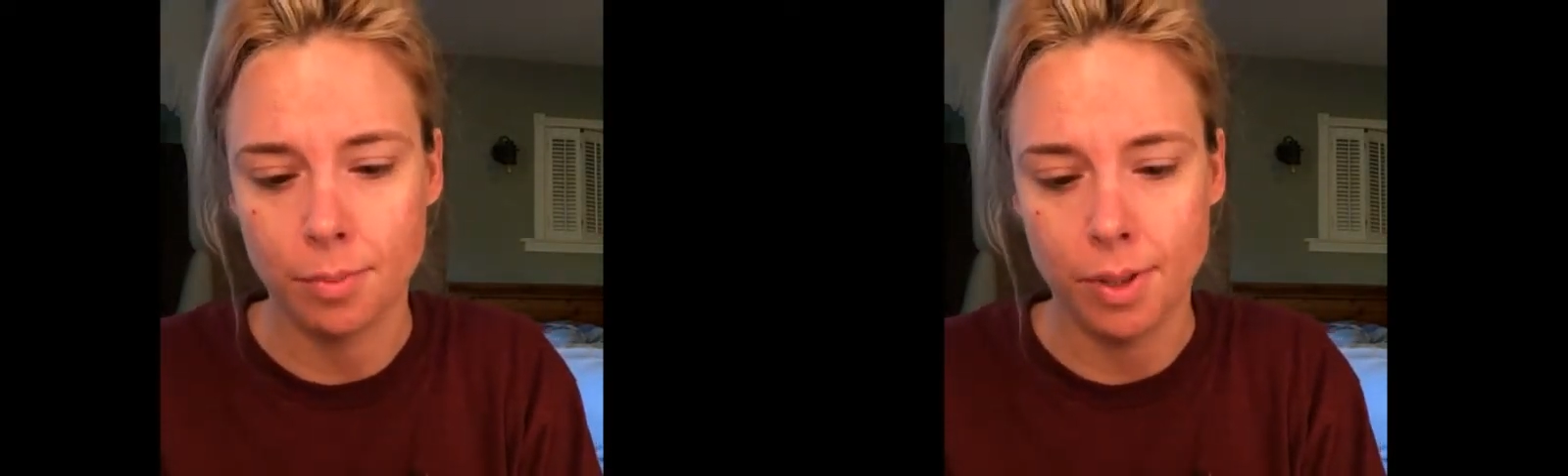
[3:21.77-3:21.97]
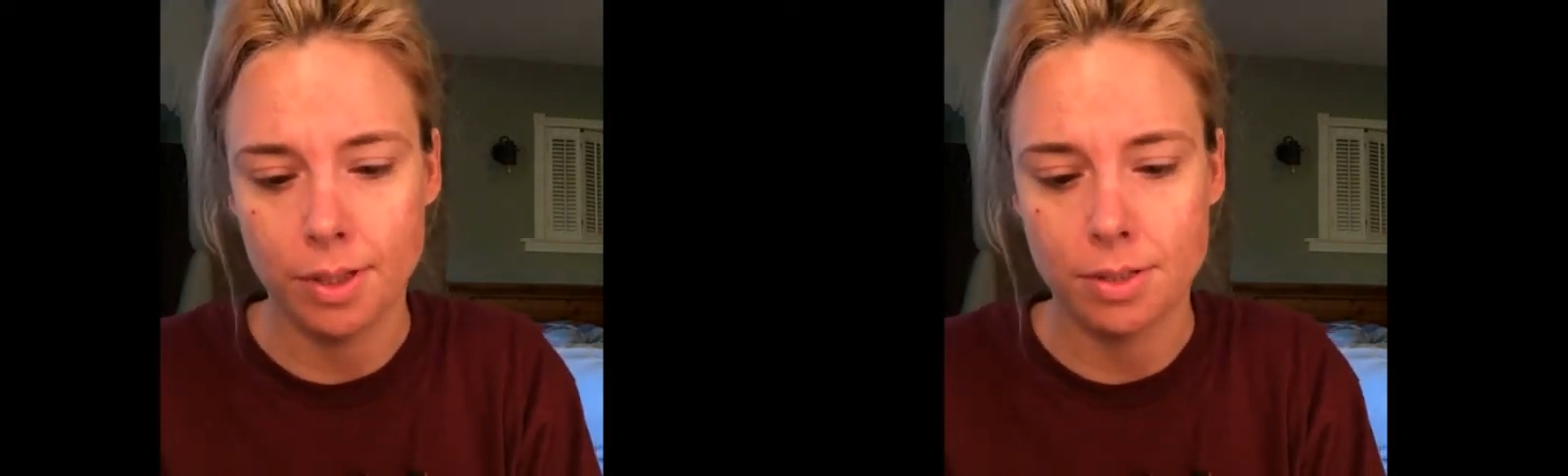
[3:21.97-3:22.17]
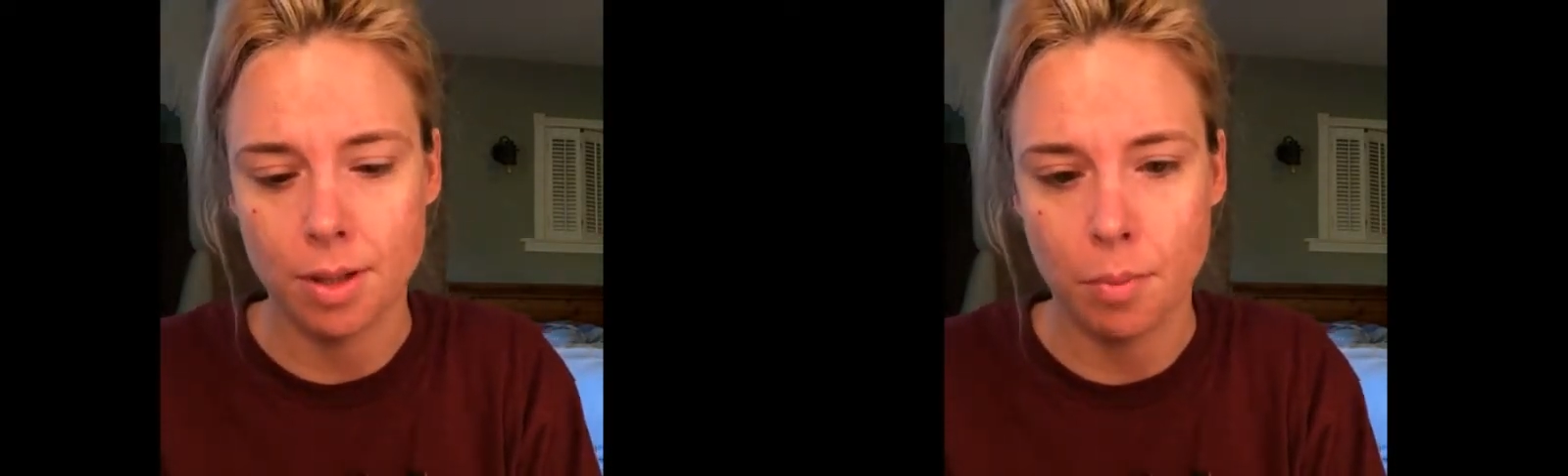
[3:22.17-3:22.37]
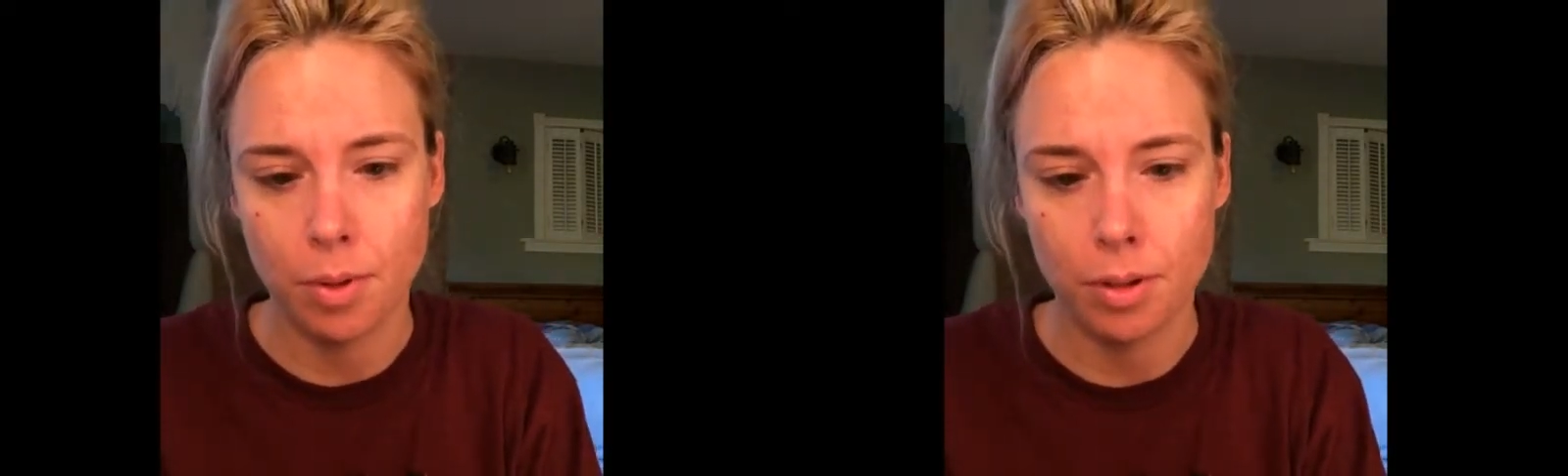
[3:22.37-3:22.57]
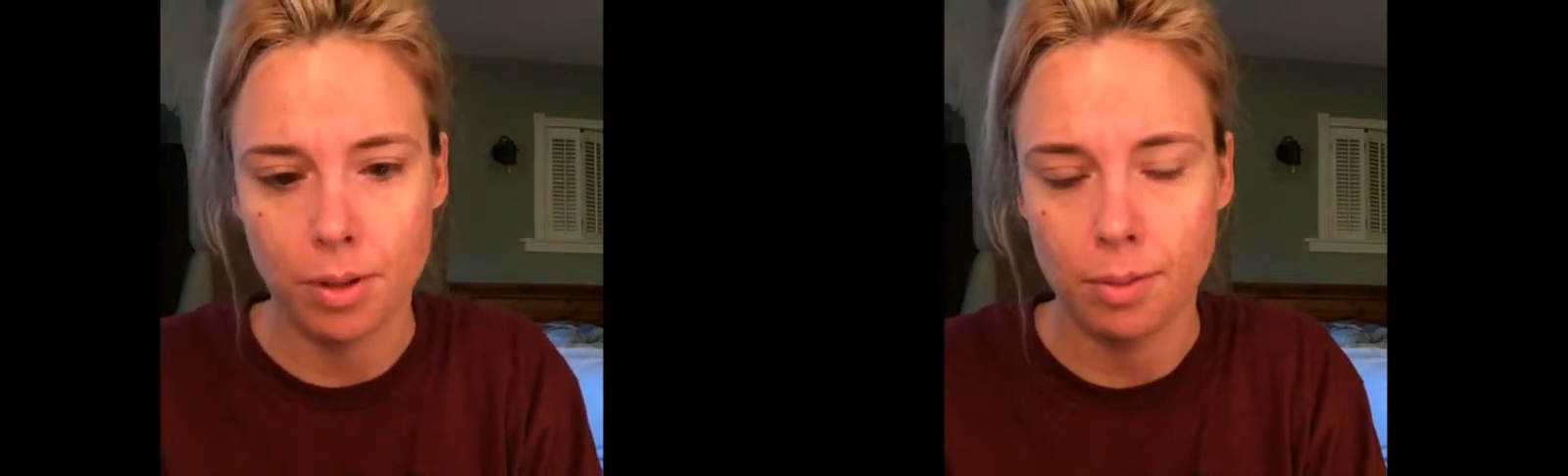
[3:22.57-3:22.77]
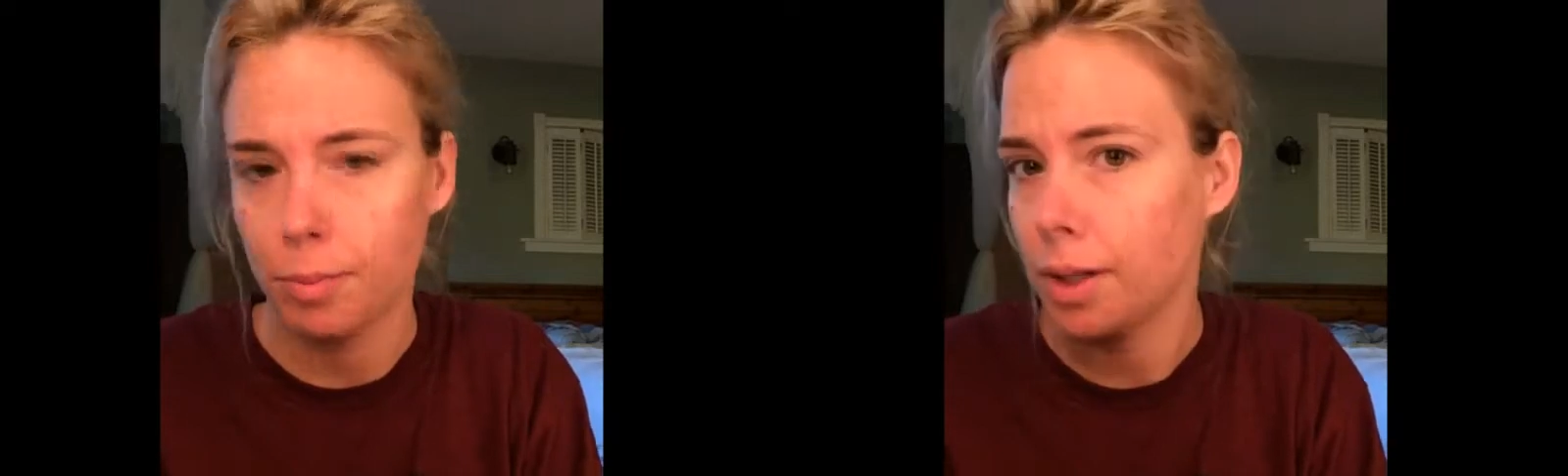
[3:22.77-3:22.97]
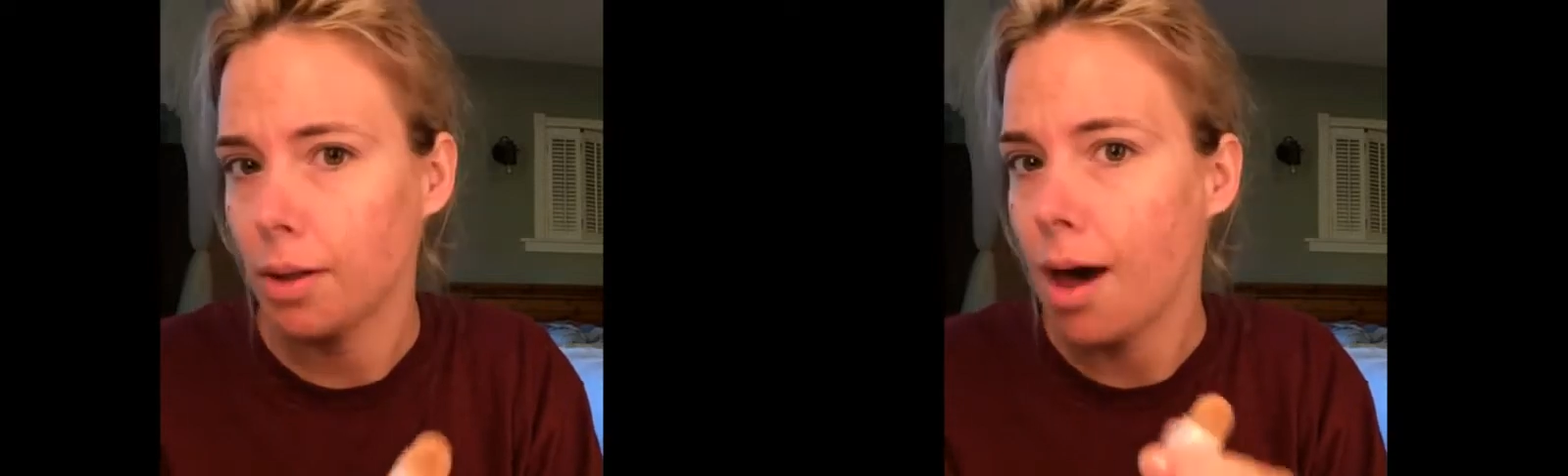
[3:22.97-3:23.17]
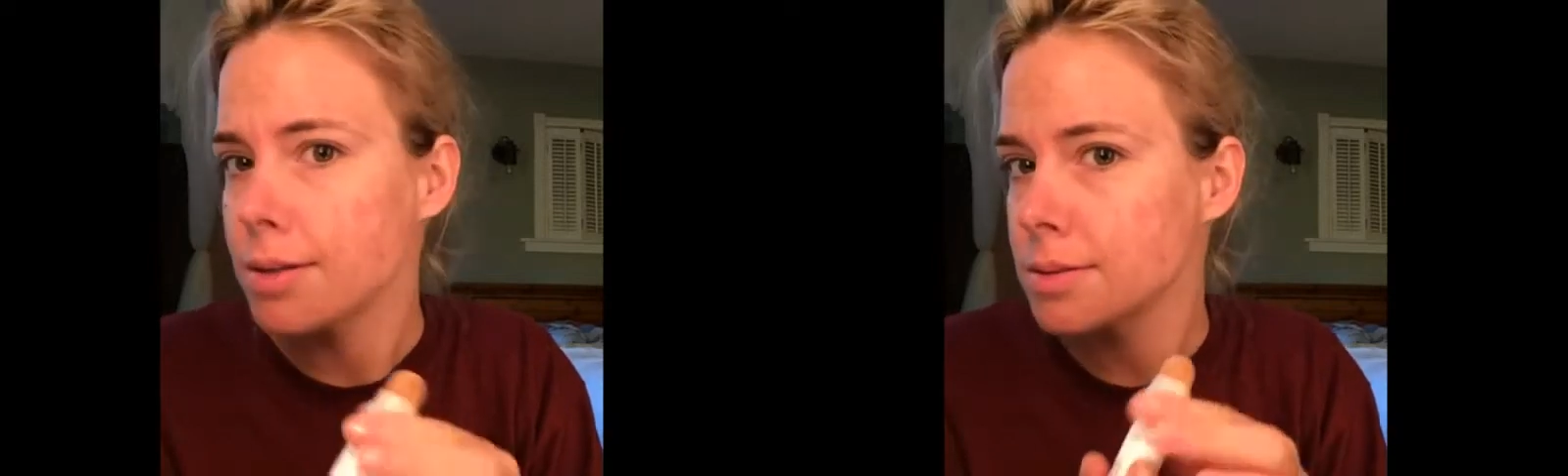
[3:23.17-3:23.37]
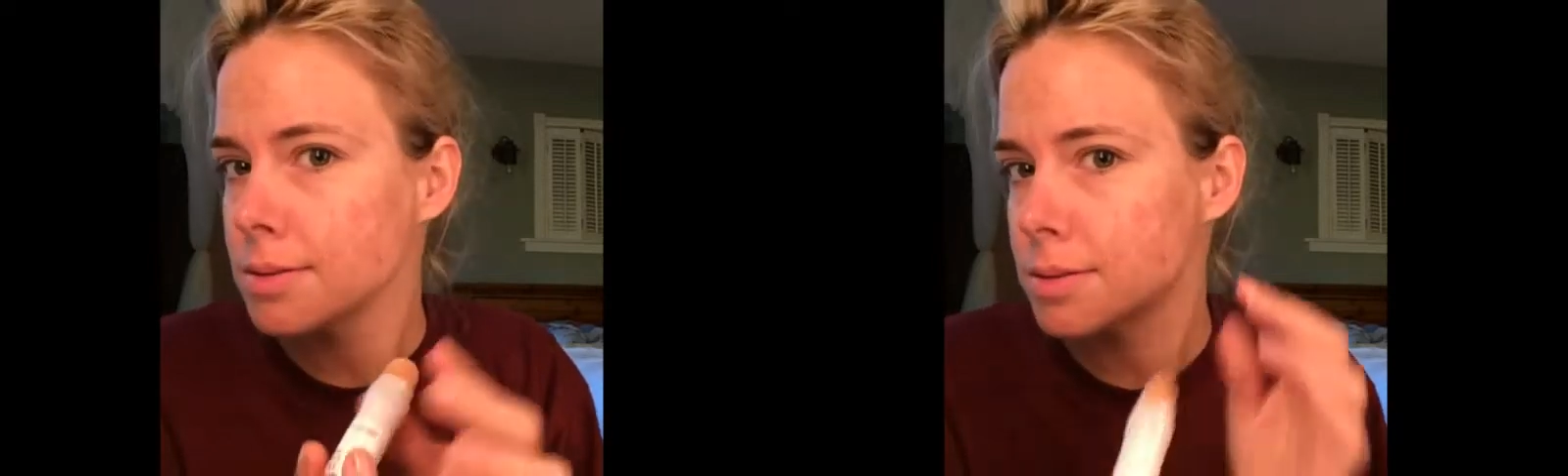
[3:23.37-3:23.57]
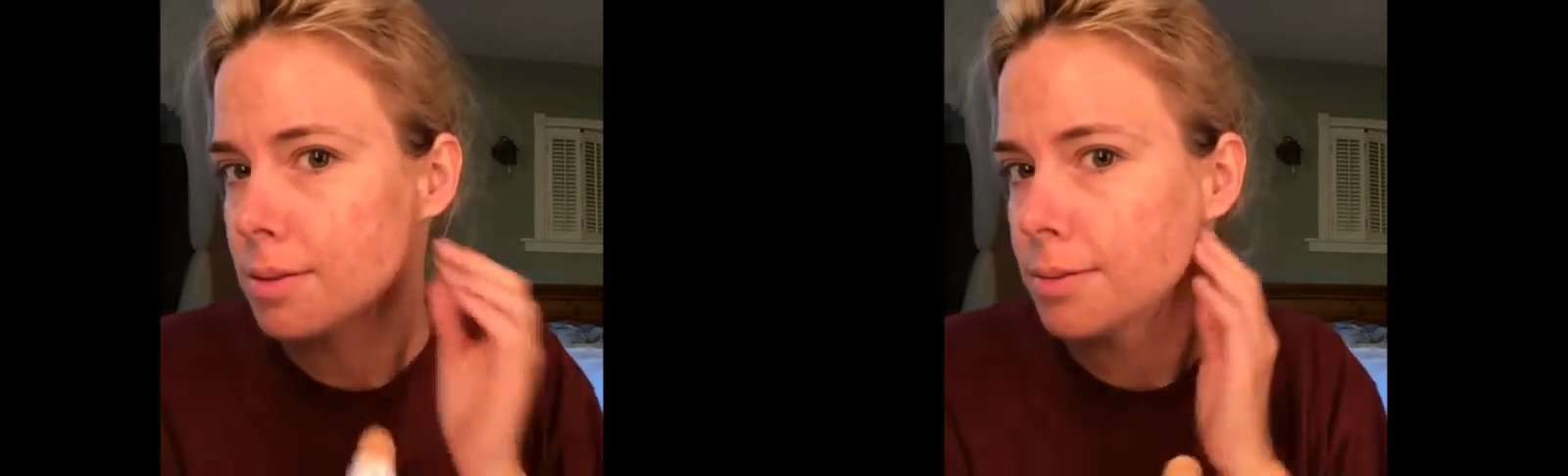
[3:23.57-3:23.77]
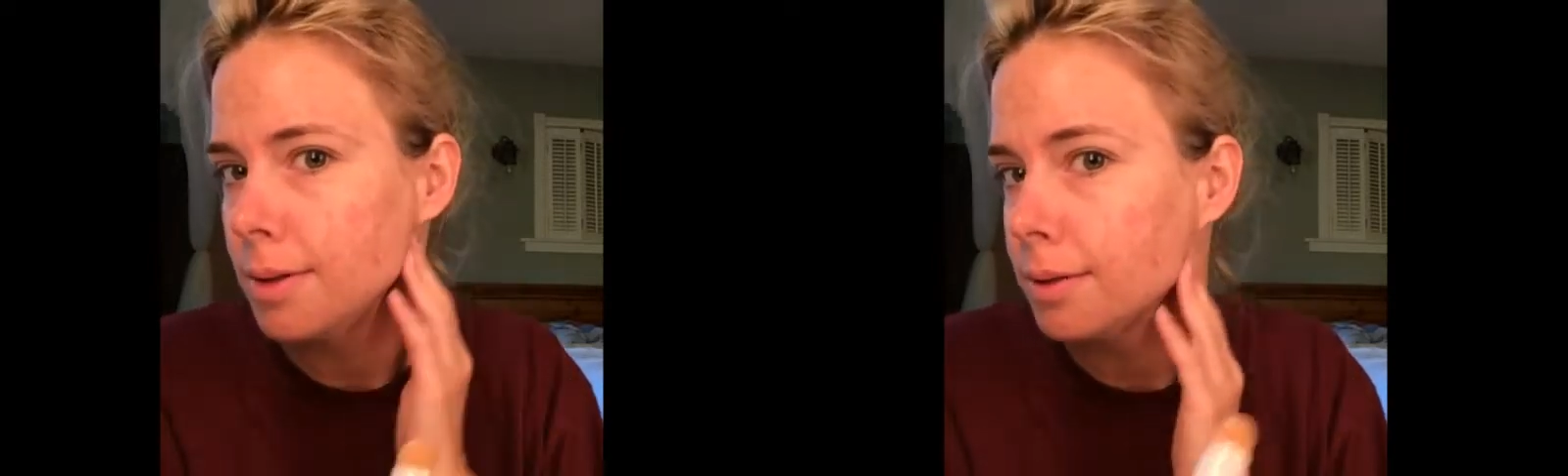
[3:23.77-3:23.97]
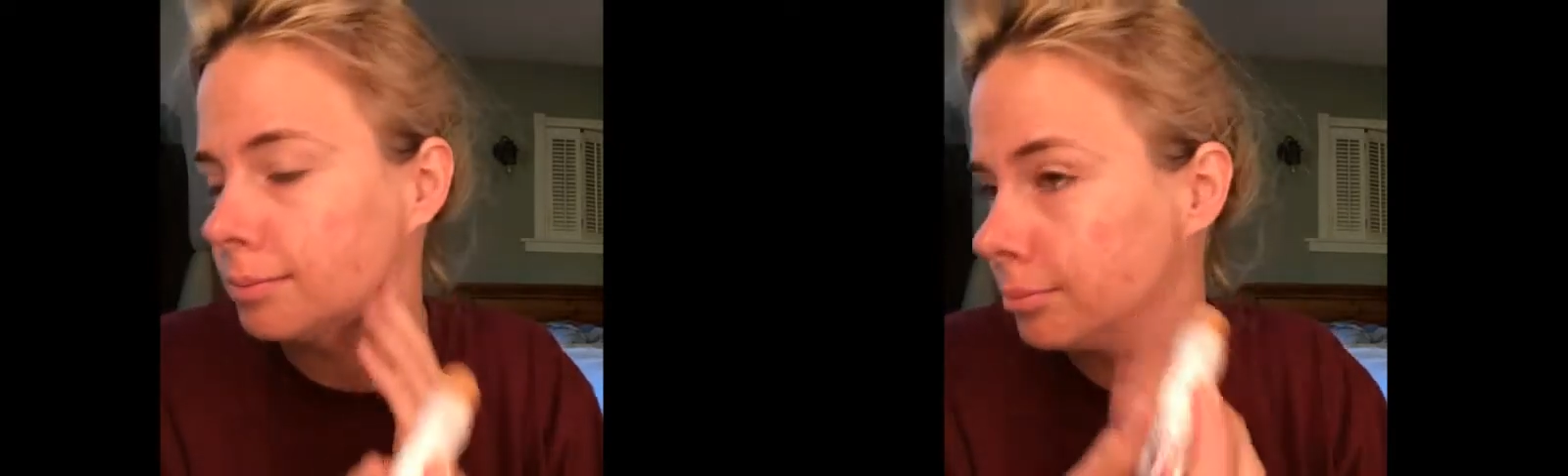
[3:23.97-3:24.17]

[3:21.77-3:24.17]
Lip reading: I picked this up at like Big Lots, so.